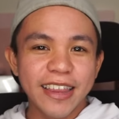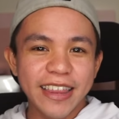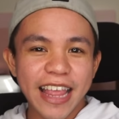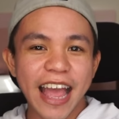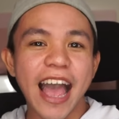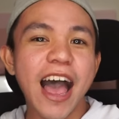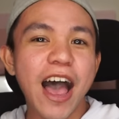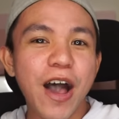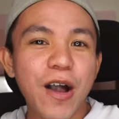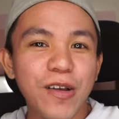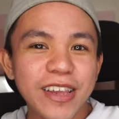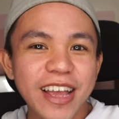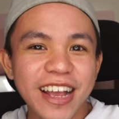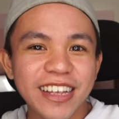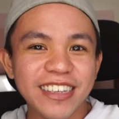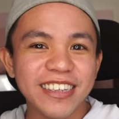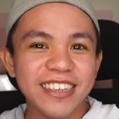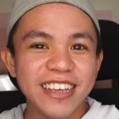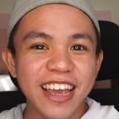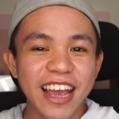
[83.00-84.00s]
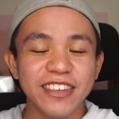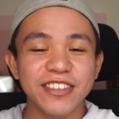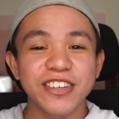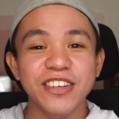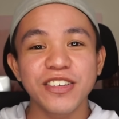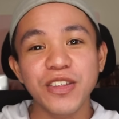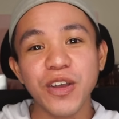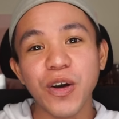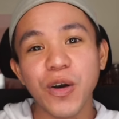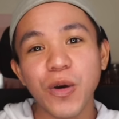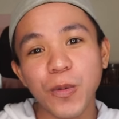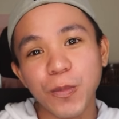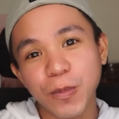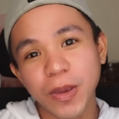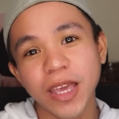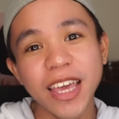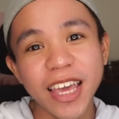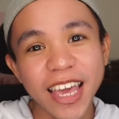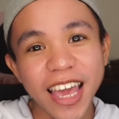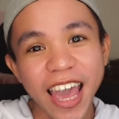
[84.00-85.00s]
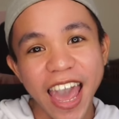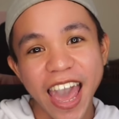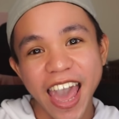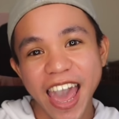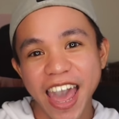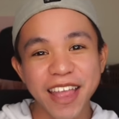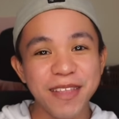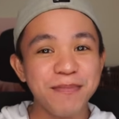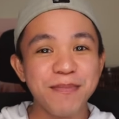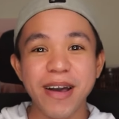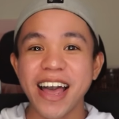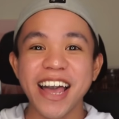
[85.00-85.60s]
Now, let's get to know me and